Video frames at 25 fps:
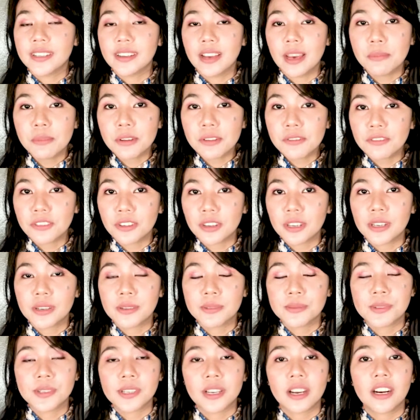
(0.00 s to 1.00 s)
dynamic
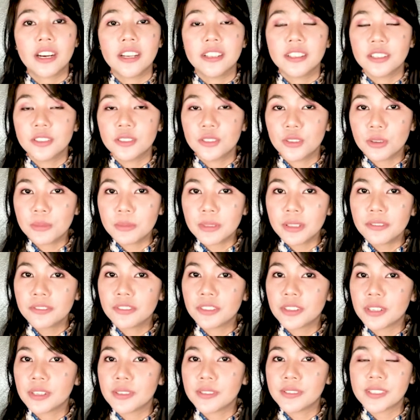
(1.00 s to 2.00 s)
verbs are the normal
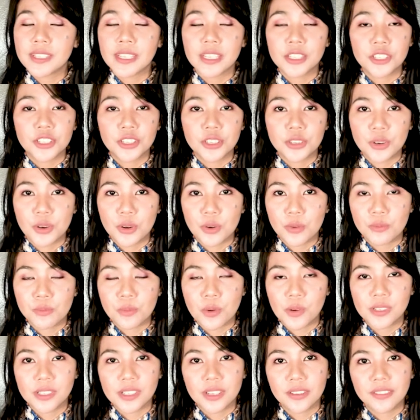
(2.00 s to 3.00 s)
verbs that you know
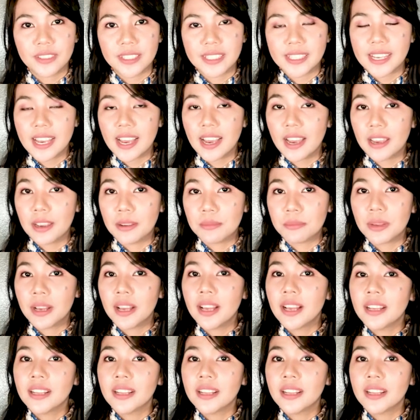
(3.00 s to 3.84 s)
most of the time,